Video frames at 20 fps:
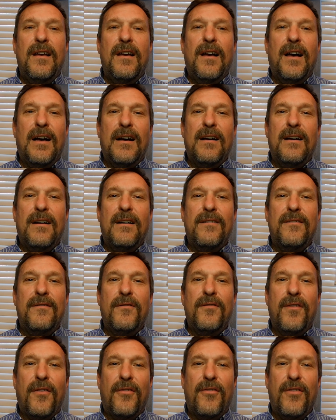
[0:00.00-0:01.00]

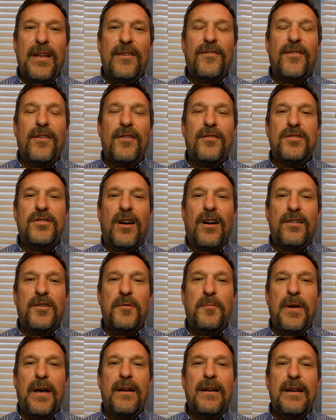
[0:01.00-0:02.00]
The things that are talked
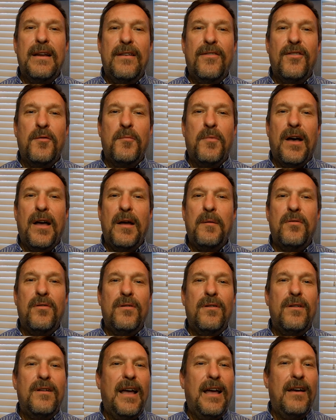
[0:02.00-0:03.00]
about in the
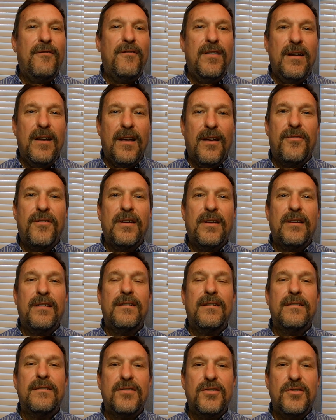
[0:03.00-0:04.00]
Bible have
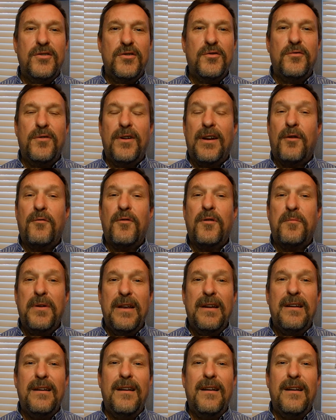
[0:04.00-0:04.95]
nothing to do, and I repeat,